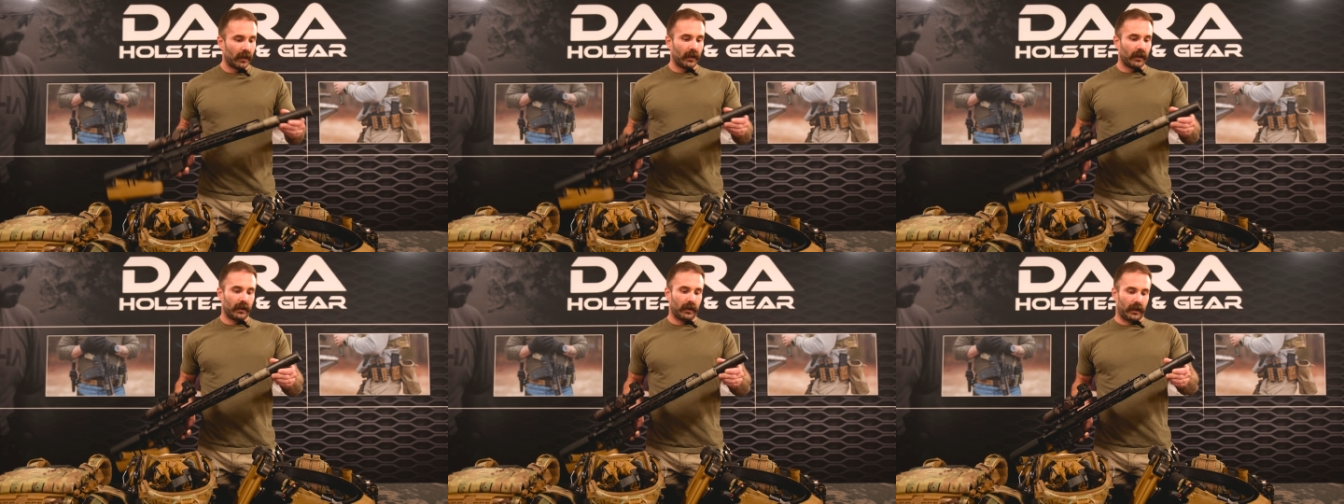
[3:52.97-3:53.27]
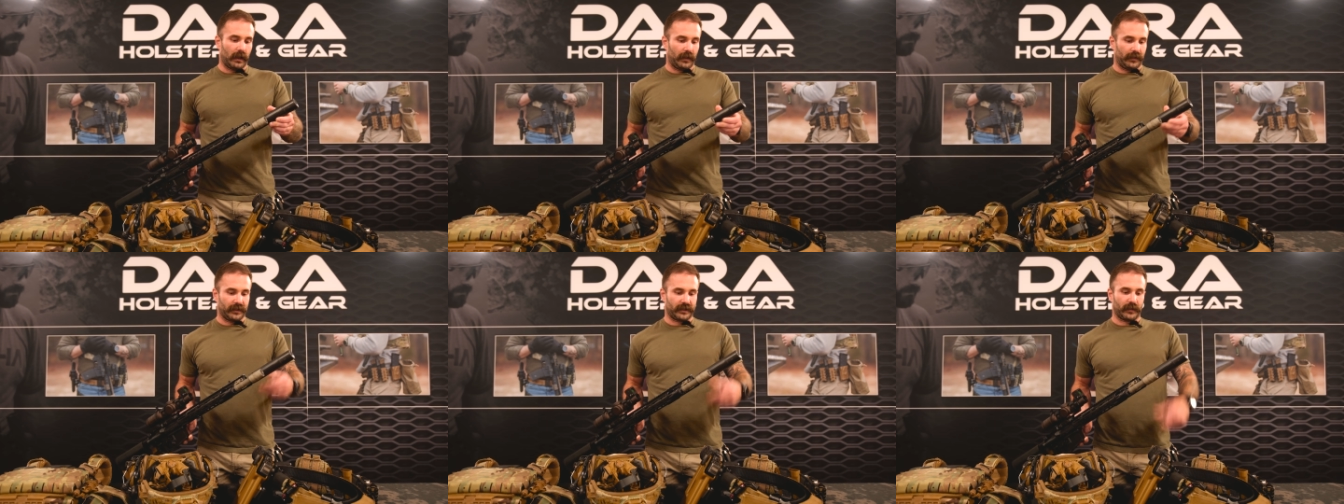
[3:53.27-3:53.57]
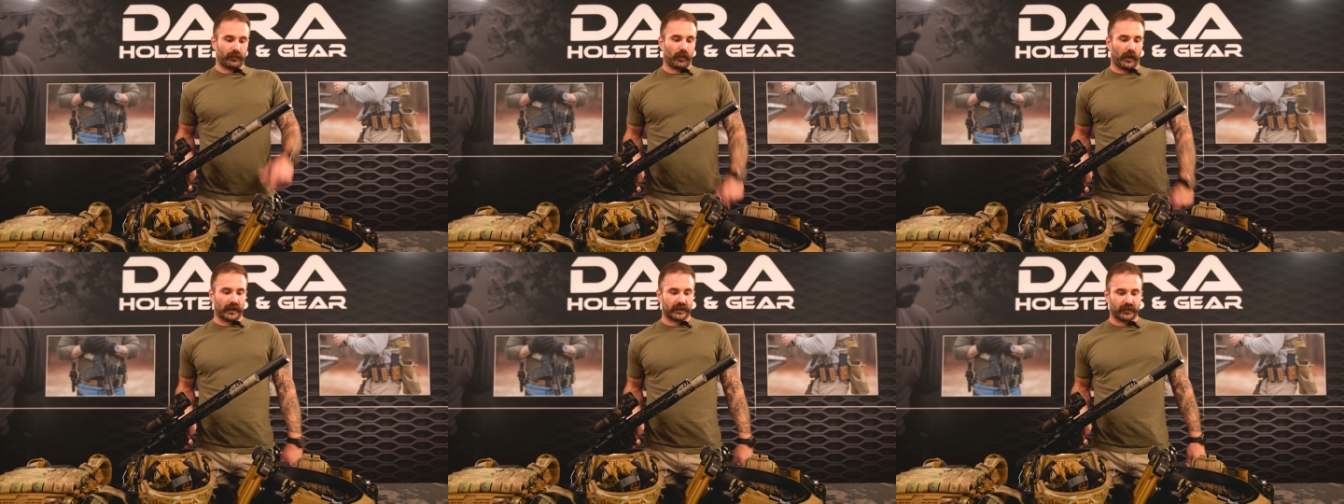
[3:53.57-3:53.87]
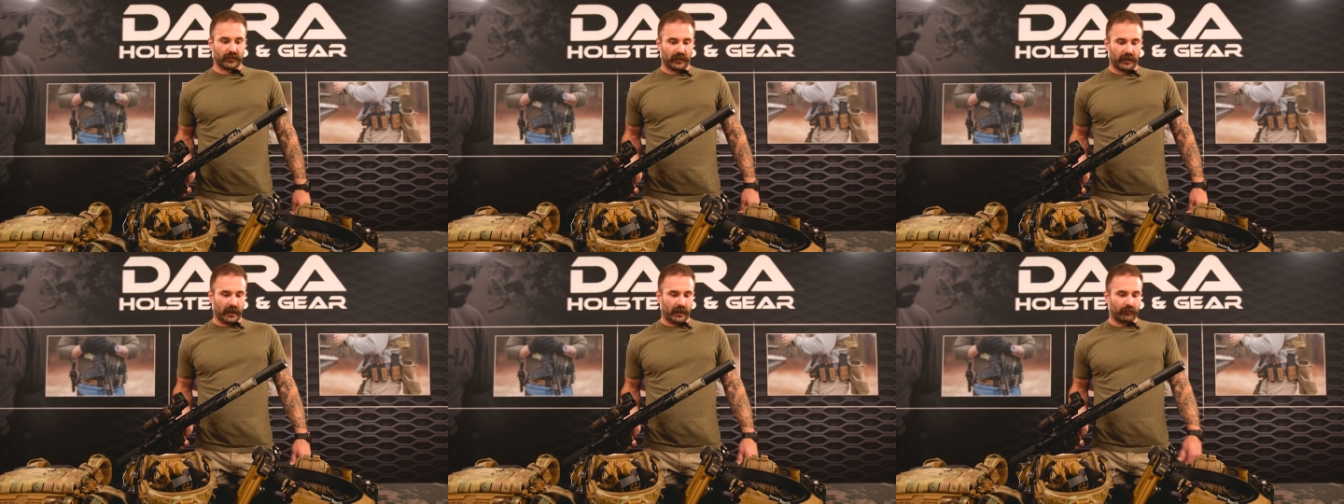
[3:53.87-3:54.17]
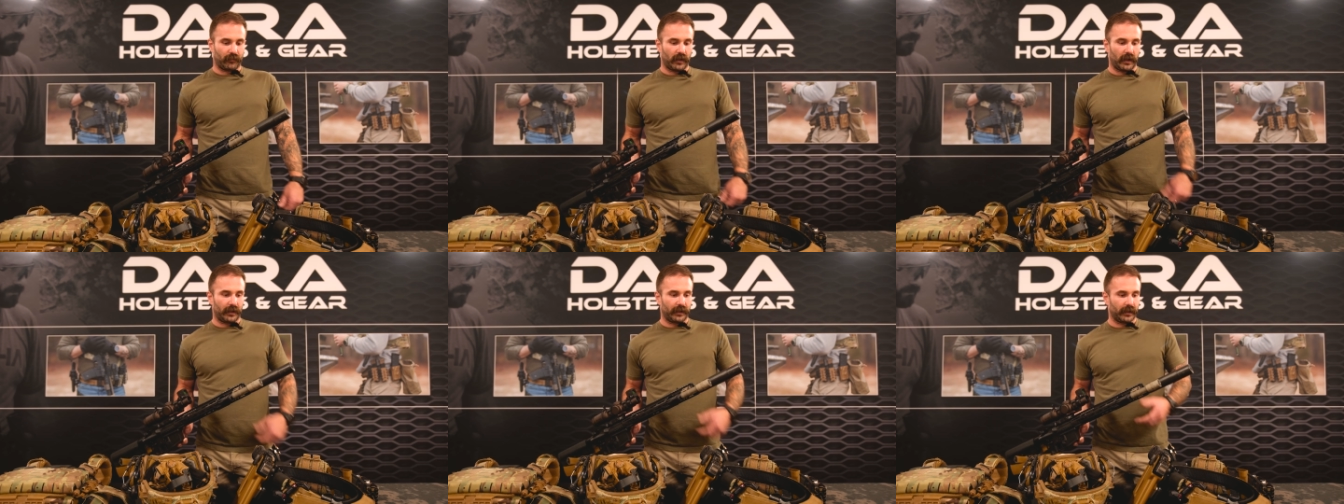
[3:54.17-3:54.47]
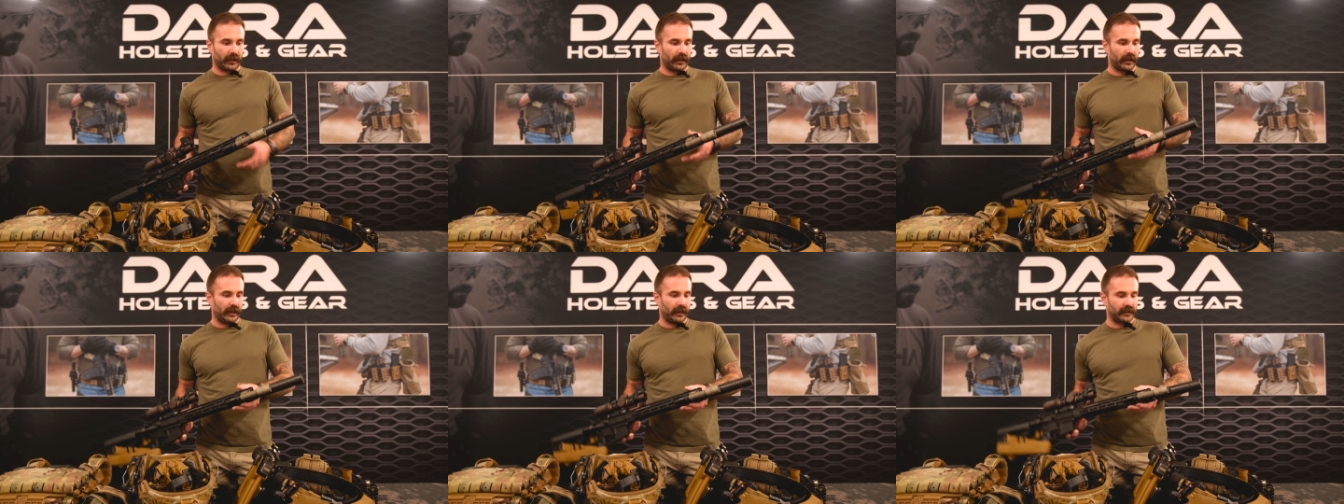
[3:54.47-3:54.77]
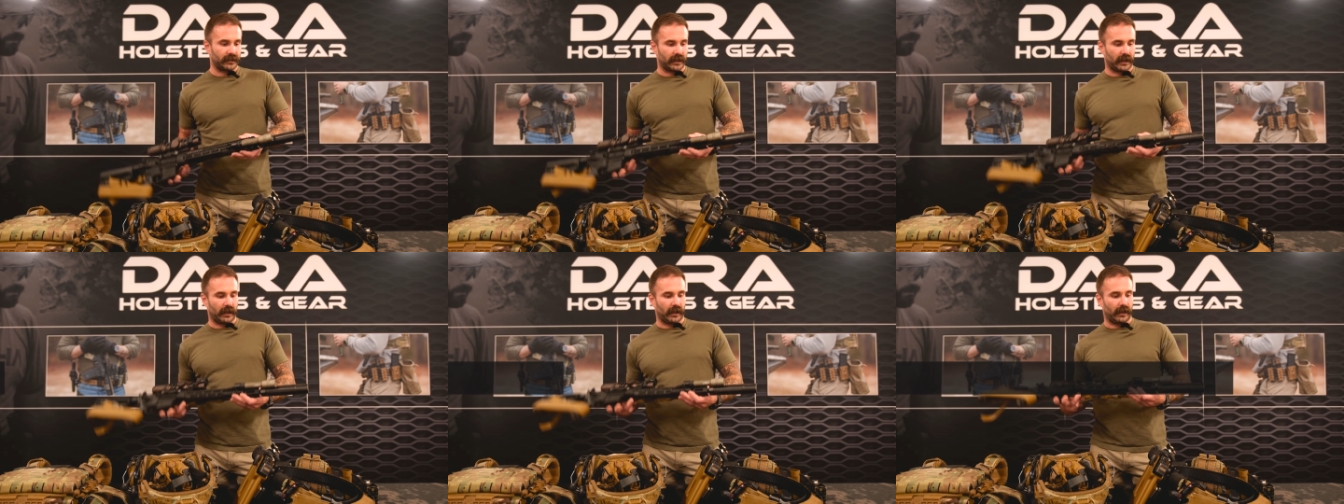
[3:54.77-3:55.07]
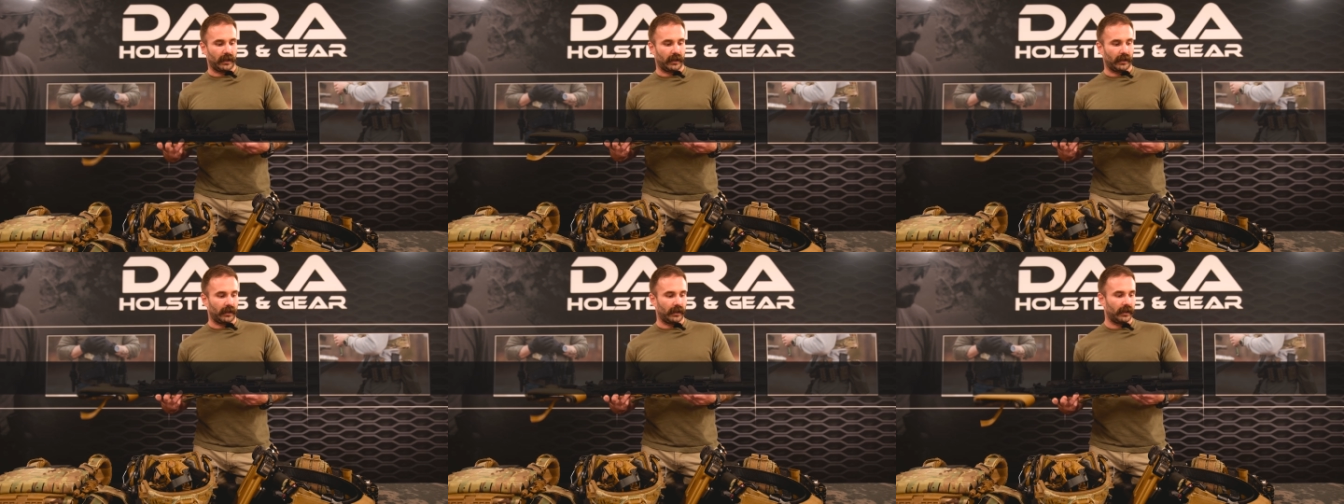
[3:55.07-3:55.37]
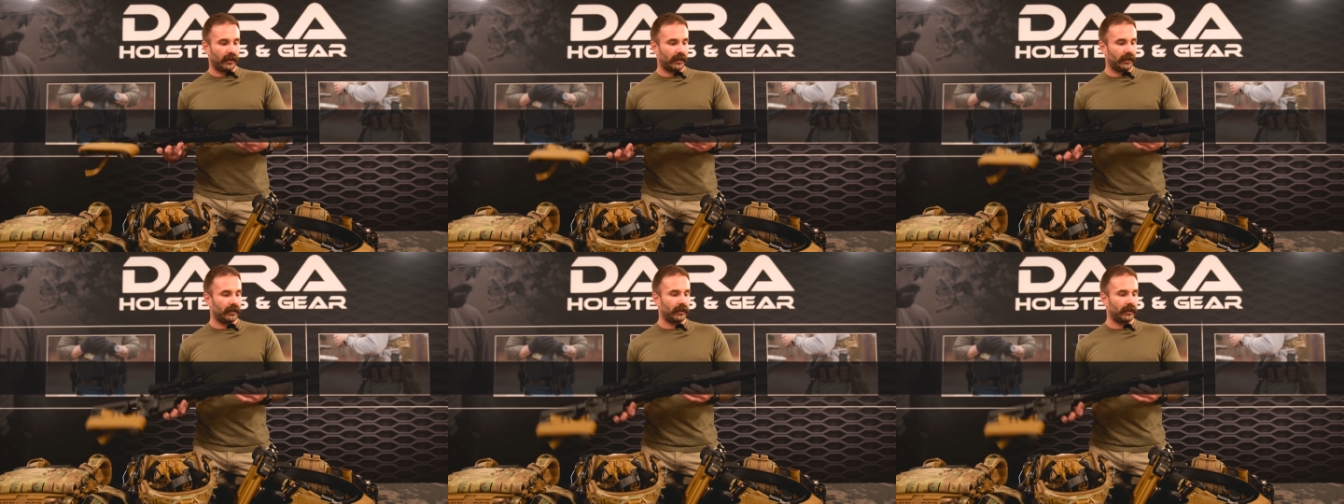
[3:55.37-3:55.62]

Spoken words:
The suppressor that I'm running is a